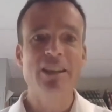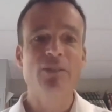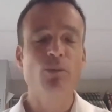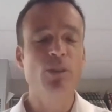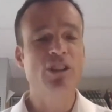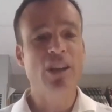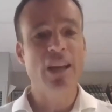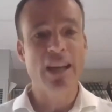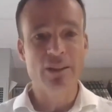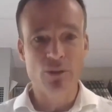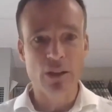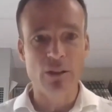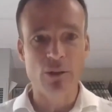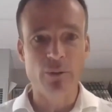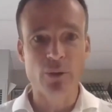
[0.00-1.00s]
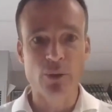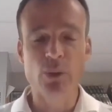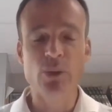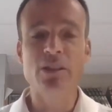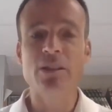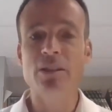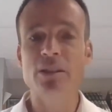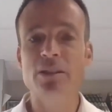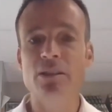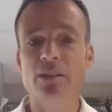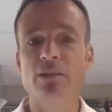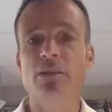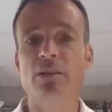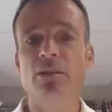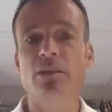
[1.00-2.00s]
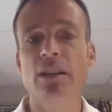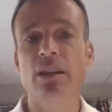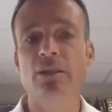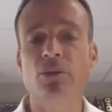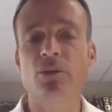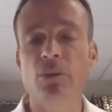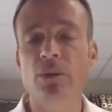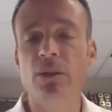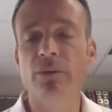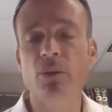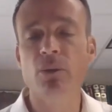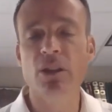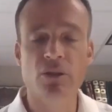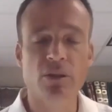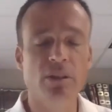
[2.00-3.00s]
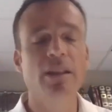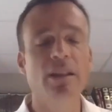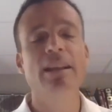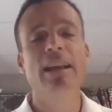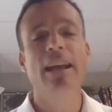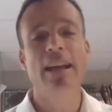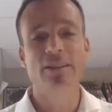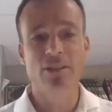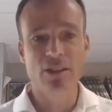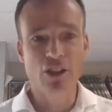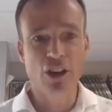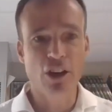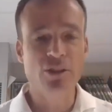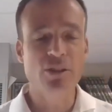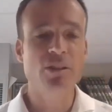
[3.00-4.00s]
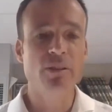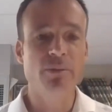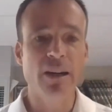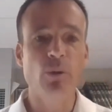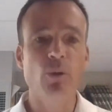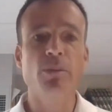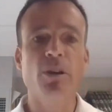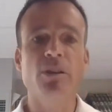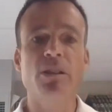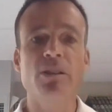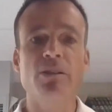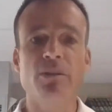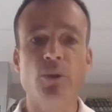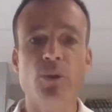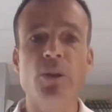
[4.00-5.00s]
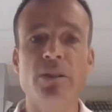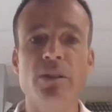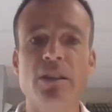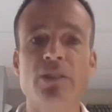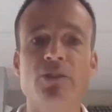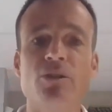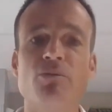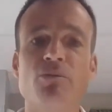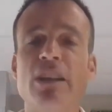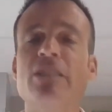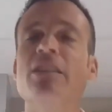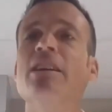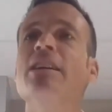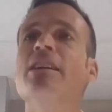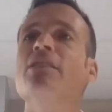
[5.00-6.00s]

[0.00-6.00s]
which has, and you've alluded to this in an answer to a different question, has the dots and the vowel markings, the vocalization, right?